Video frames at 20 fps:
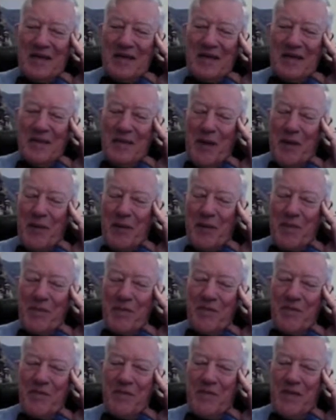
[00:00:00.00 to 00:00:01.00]
Pepper
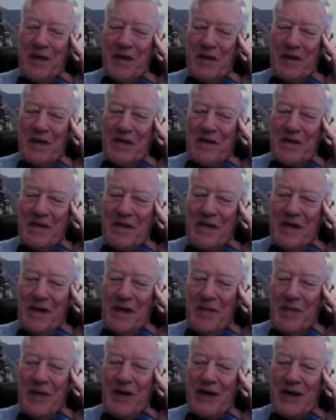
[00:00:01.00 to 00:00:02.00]

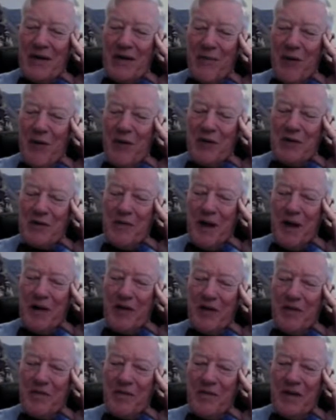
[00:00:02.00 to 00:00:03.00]
being approached by
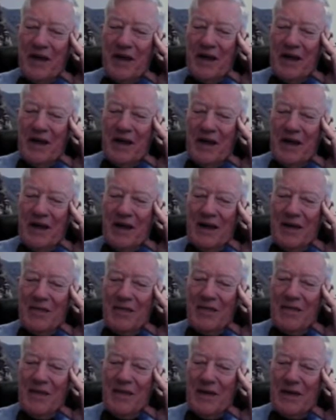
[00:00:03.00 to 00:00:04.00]
the
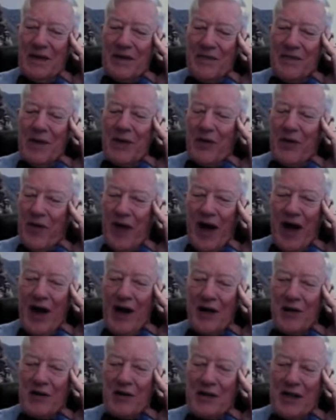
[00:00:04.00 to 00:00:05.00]
Speaker of the
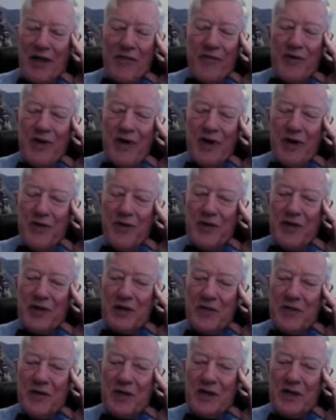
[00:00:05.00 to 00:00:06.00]
House. I forget who
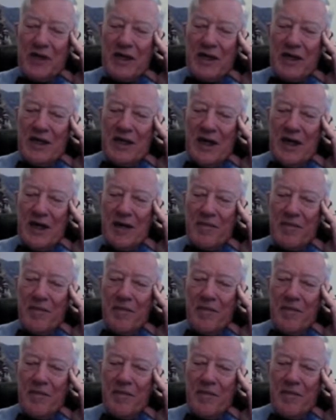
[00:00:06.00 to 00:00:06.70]
this was at the time.